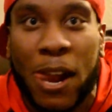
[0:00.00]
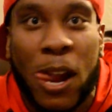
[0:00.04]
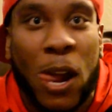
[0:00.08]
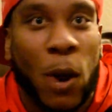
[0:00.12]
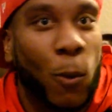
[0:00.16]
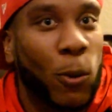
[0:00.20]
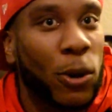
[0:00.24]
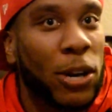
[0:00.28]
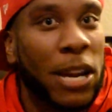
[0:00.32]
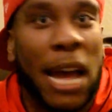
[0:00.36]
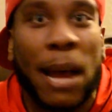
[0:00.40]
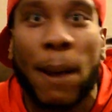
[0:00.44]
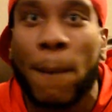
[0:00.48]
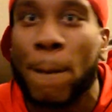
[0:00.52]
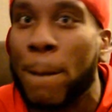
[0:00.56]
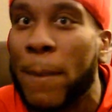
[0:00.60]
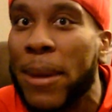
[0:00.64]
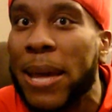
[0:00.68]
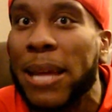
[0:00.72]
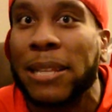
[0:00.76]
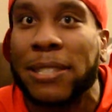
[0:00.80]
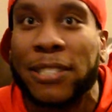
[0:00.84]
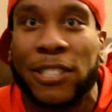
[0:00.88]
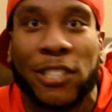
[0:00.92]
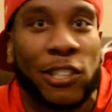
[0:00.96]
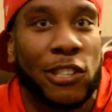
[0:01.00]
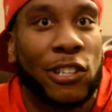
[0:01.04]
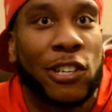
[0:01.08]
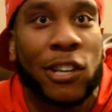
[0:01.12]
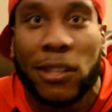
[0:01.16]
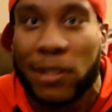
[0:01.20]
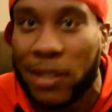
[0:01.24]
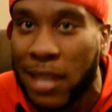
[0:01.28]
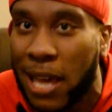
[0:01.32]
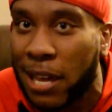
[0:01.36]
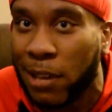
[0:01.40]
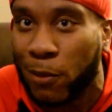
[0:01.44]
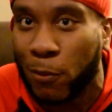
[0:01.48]
We're not meant to look
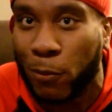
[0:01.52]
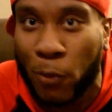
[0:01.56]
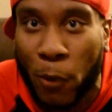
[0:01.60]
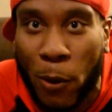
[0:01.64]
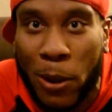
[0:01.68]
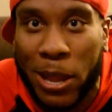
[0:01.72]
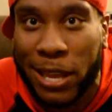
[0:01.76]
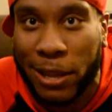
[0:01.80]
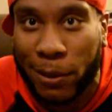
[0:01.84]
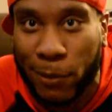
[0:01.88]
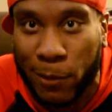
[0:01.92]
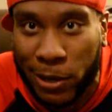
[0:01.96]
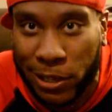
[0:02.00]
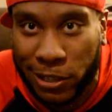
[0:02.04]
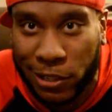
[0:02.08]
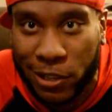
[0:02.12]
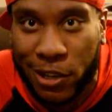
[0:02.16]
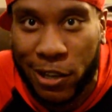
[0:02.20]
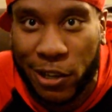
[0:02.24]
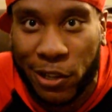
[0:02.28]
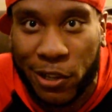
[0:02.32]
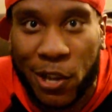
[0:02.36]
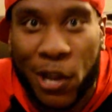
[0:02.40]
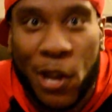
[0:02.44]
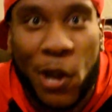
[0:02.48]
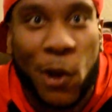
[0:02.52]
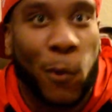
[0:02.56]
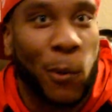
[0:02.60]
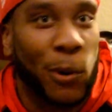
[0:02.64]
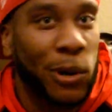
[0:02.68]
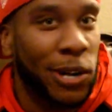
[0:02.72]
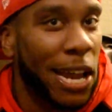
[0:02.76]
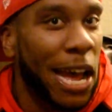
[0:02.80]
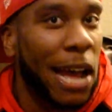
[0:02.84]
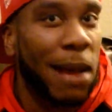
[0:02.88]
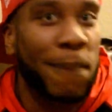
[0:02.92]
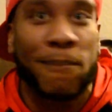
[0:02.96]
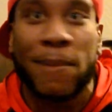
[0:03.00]
like the way we look. We're
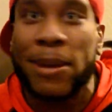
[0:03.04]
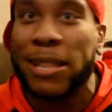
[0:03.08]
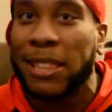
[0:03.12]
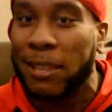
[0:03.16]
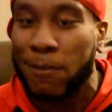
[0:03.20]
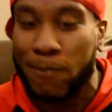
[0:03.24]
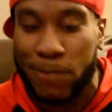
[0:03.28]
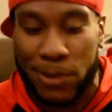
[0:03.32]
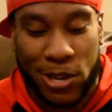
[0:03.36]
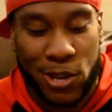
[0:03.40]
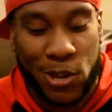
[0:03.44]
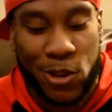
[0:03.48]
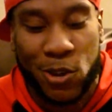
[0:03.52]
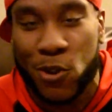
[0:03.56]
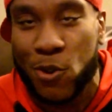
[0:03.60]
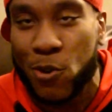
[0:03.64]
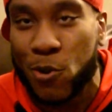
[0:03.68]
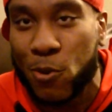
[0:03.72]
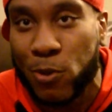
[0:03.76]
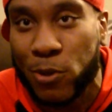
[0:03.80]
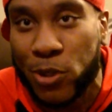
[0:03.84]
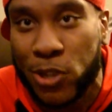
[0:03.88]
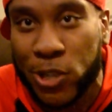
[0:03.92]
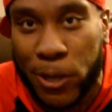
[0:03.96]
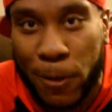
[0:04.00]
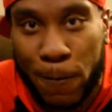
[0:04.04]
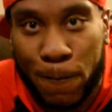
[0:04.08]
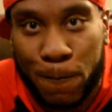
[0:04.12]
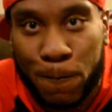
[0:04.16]
not meant to be huge.